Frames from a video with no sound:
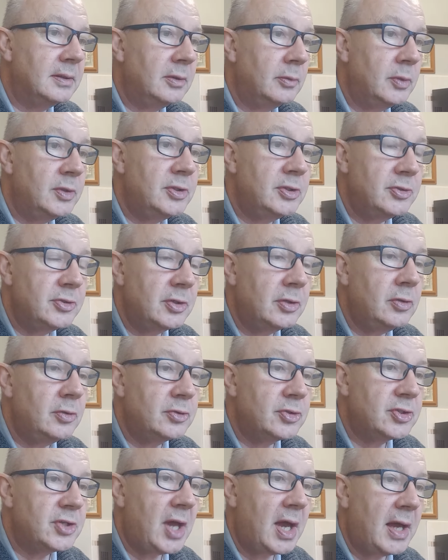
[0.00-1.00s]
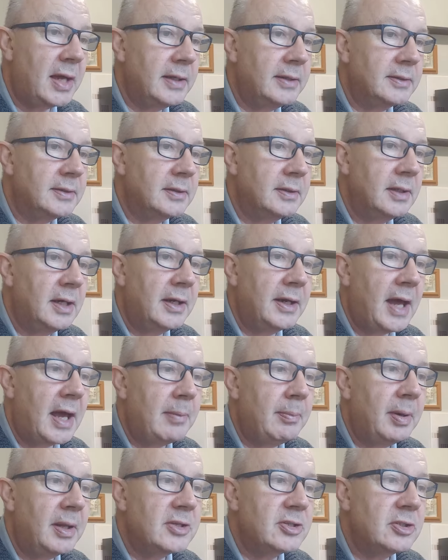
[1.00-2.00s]
which is a good sight, and I
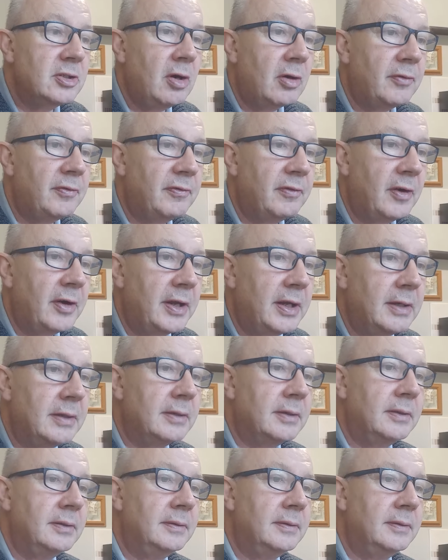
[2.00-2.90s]
bless God for it.